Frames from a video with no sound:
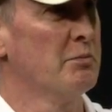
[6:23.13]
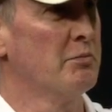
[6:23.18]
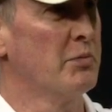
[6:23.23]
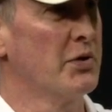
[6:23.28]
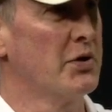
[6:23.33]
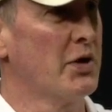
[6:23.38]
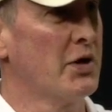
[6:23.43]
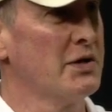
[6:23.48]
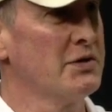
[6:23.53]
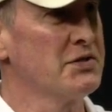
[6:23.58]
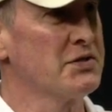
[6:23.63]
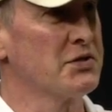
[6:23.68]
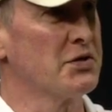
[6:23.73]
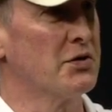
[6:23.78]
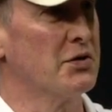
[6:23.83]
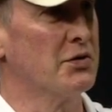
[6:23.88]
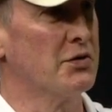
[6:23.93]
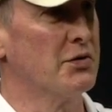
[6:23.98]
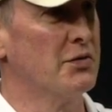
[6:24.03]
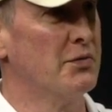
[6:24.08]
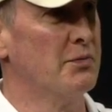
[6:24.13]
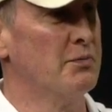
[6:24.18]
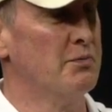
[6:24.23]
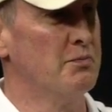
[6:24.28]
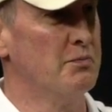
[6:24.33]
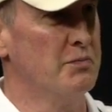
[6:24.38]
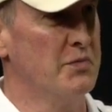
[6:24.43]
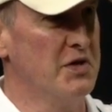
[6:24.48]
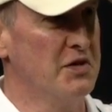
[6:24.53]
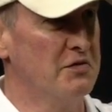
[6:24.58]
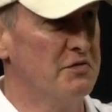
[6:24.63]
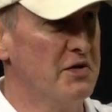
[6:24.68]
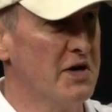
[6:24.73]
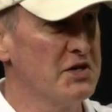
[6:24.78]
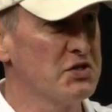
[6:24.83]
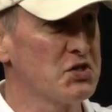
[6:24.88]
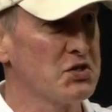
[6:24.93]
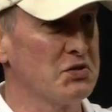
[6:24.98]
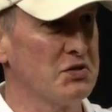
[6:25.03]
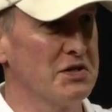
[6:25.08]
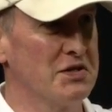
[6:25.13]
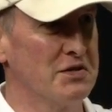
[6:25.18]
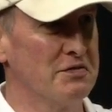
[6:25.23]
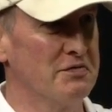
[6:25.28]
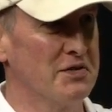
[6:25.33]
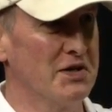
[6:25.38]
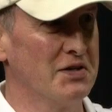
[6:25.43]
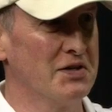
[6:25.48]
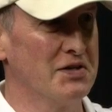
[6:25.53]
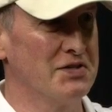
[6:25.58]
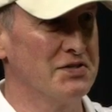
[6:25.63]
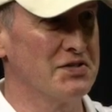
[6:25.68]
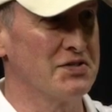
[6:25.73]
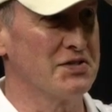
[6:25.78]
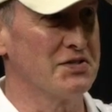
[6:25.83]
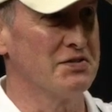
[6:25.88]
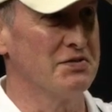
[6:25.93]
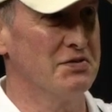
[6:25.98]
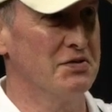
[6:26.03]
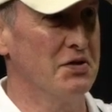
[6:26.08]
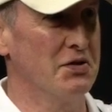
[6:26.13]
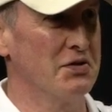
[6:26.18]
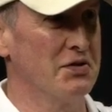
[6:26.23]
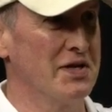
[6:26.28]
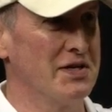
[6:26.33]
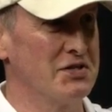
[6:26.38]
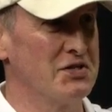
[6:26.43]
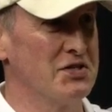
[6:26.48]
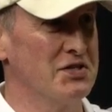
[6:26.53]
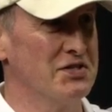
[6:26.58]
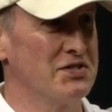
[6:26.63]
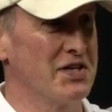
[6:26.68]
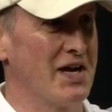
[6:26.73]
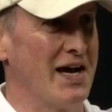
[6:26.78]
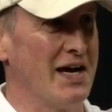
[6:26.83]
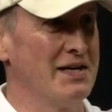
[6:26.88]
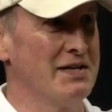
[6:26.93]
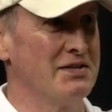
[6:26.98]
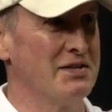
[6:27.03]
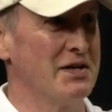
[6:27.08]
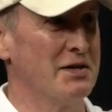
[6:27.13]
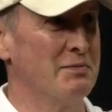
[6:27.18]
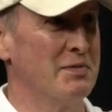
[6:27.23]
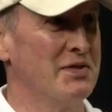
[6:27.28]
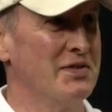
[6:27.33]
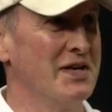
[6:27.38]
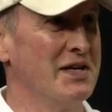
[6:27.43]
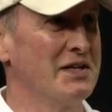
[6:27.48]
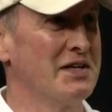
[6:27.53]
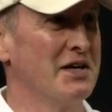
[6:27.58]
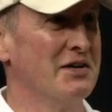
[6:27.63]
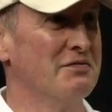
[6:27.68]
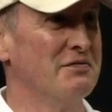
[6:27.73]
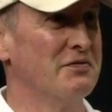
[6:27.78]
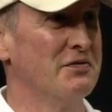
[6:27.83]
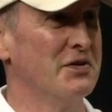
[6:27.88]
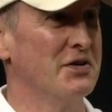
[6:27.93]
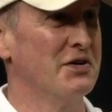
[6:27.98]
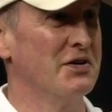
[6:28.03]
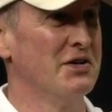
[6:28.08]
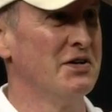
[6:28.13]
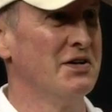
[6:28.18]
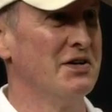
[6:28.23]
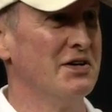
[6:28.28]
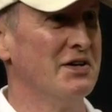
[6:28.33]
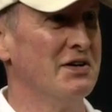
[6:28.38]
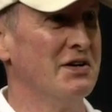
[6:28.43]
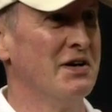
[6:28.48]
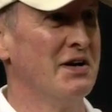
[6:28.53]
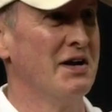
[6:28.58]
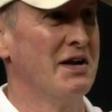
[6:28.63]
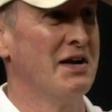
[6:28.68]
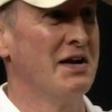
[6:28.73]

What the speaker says: but also eventually the villains know that she's onto them and they come for her,